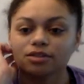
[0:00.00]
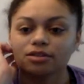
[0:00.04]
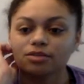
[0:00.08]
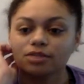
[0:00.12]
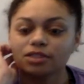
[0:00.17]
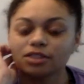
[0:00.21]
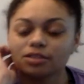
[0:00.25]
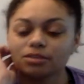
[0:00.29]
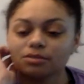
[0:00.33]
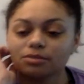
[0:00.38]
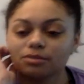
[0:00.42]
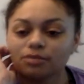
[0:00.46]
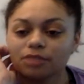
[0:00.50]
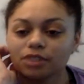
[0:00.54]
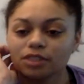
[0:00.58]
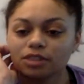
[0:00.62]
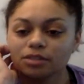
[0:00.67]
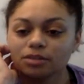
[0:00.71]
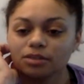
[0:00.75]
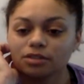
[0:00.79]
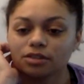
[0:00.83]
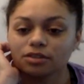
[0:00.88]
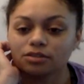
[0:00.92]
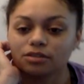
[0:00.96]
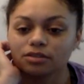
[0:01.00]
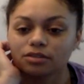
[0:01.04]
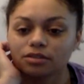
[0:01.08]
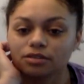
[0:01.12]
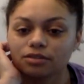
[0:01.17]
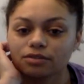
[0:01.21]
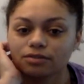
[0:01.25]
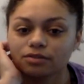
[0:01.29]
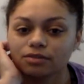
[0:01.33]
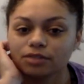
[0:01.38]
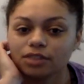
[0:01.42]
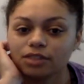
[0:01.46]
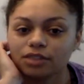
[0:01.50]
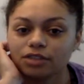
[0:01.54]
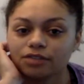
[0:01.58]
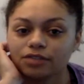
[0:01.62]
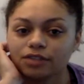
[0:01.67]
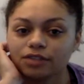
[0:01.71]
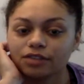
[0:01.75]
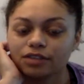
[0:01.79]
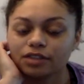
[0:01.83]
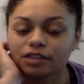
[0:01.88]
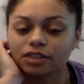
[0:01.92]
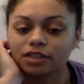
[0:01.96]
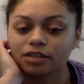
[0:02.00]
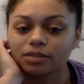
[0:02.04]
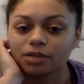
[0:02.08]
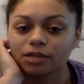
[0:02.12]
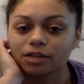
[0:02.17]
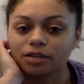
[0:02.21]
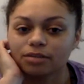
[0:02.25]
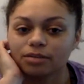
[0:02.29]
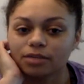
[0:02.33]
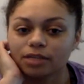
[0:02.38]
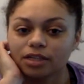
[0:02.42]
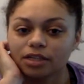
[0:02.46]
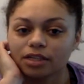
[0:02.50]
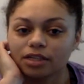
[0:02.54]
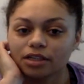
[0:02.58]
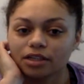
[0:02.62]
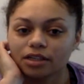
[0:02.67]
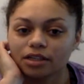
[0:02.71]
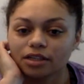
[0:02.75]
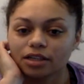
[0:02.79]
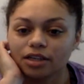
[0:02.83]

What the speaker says: What's your favorite thing about me